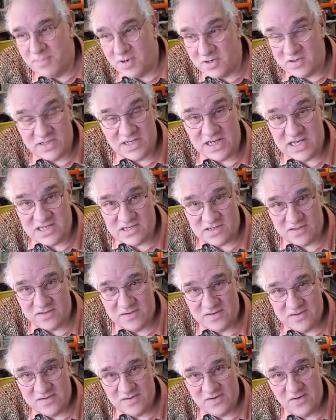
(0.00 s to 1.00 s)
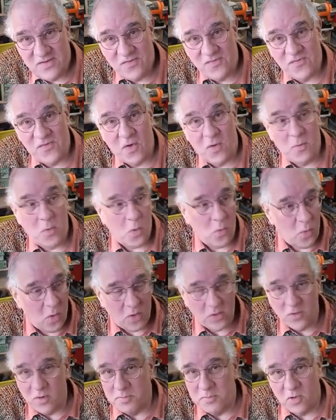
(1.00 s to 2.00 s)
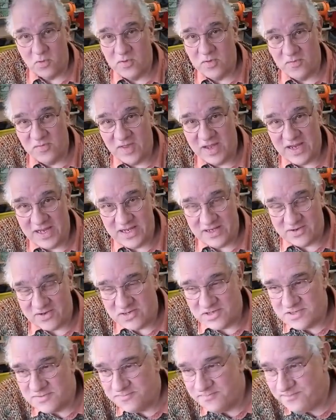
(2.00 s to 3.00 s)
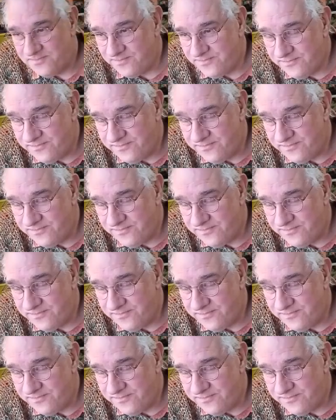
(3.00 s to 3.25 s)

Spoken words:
burnt diesel from one or both of the heaters.